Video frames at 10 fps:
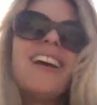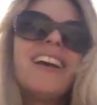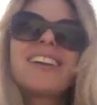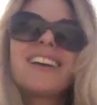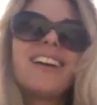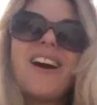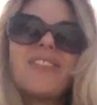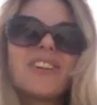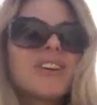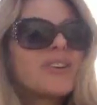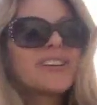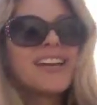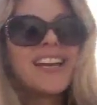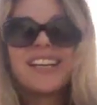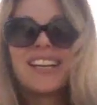hey, get off the
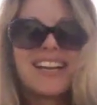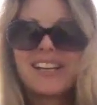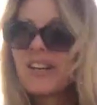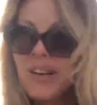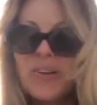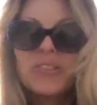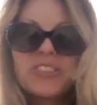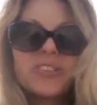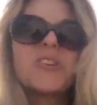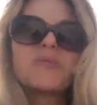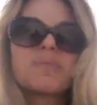cocaine and go surf,